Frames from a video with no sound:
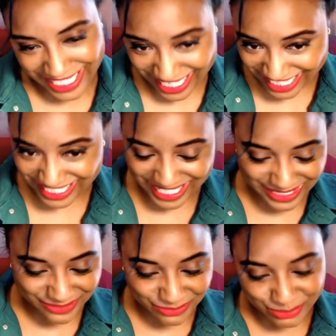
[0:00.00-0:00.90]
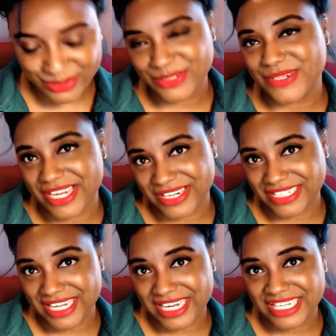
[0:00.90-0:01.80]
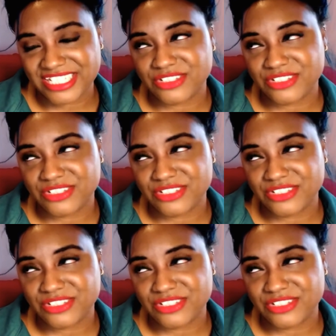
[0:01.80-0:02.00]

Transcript: A lot of blue hair dyes